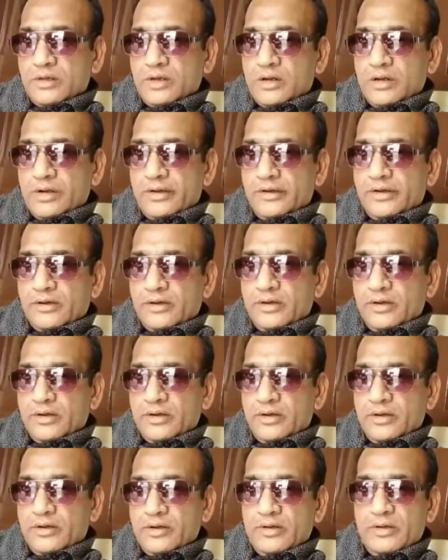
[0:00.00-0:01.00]
and
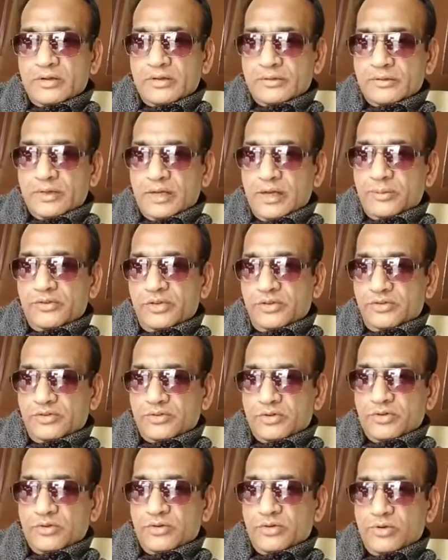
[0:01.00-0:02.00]
uh, I'm just
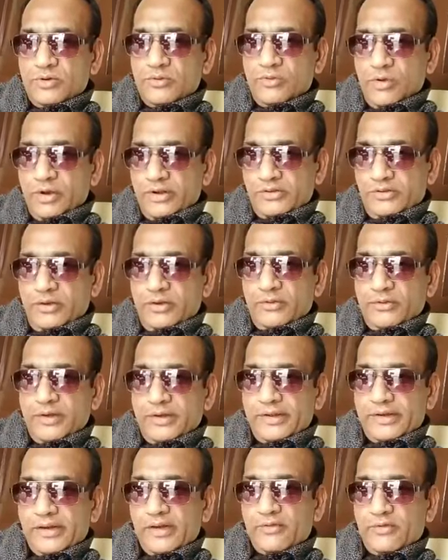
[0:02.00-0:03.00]
uh, watching very
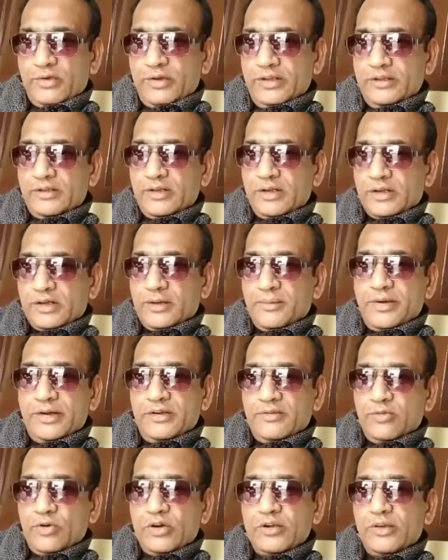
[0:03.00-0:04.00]
carefully the
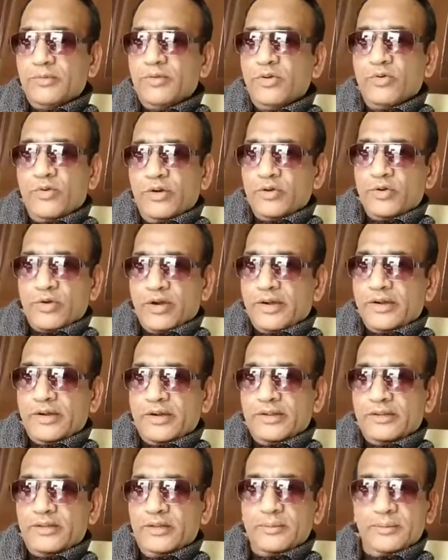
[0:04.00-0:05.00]
comment box if you want to write
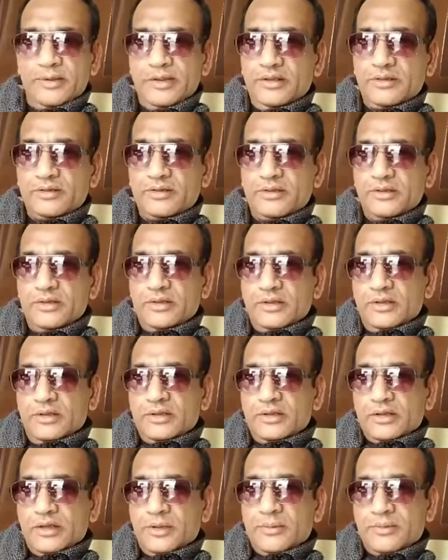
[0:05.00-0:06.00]
anything please
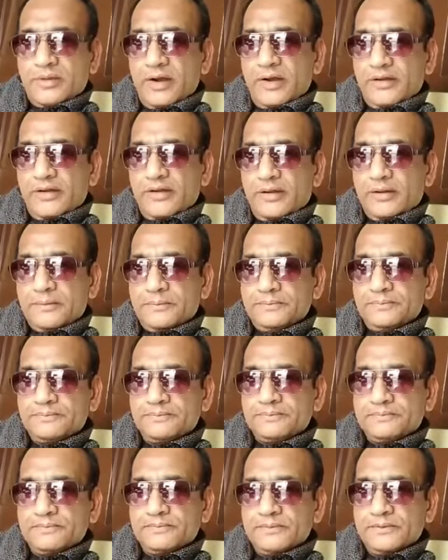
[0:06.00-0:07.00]
keep writing
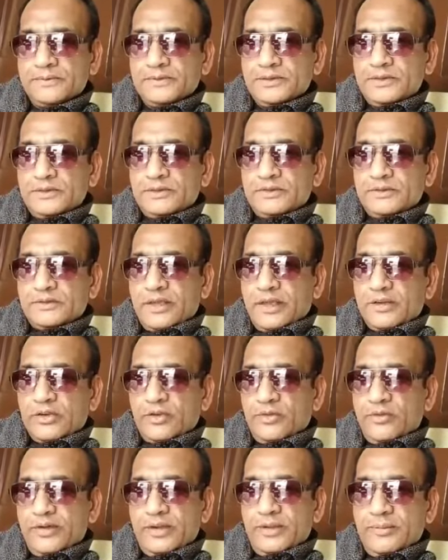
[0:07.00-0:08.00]
thank you
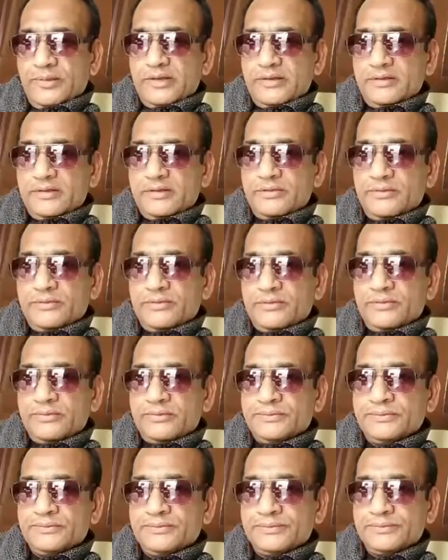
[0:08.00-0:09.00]
very much
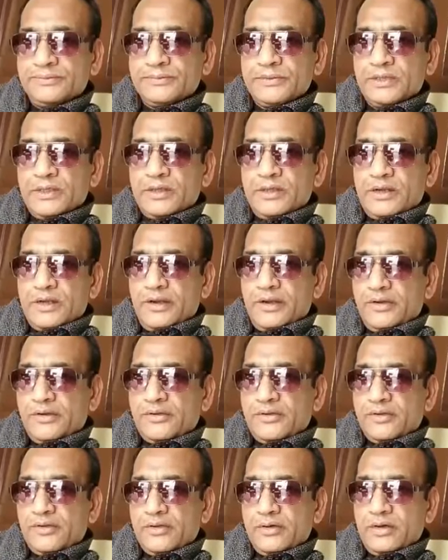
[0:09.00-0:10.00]
and
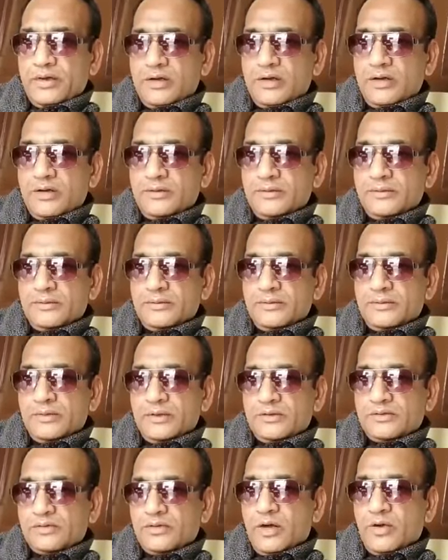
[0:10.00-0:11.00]
uh,
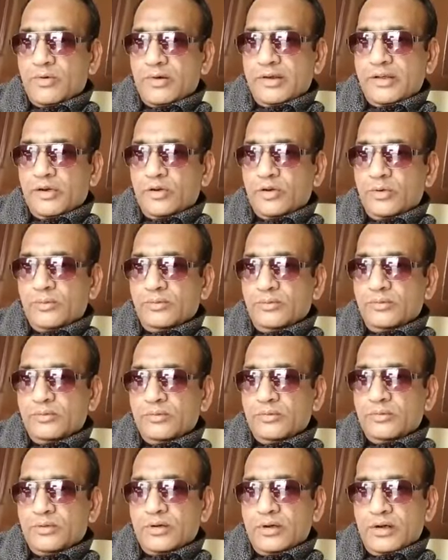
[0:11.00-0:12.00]
assalamu alaikum
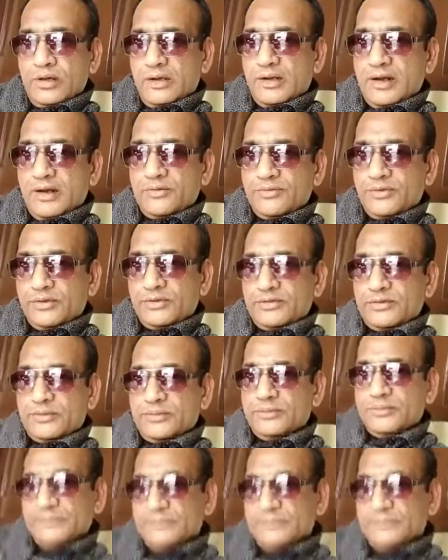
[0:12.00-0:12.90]
Allah Hafiz